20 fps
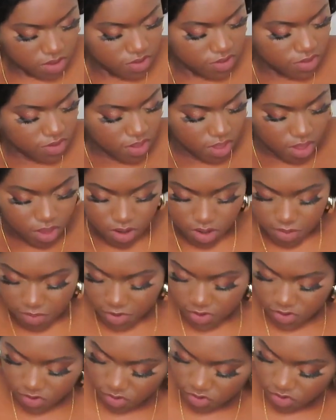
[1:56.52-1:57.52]
So let
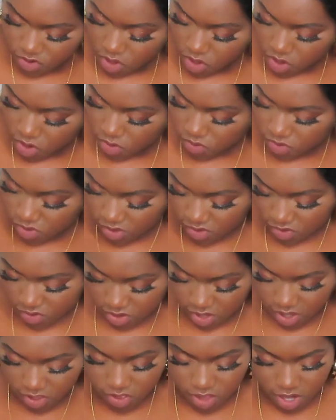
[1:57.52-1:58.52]
me just hold this
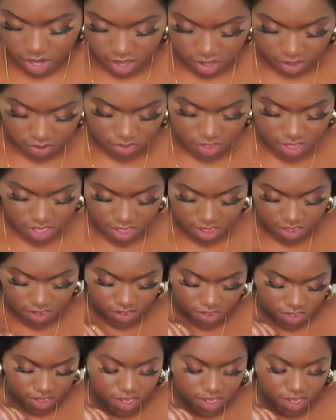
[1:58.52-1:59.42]
together like this,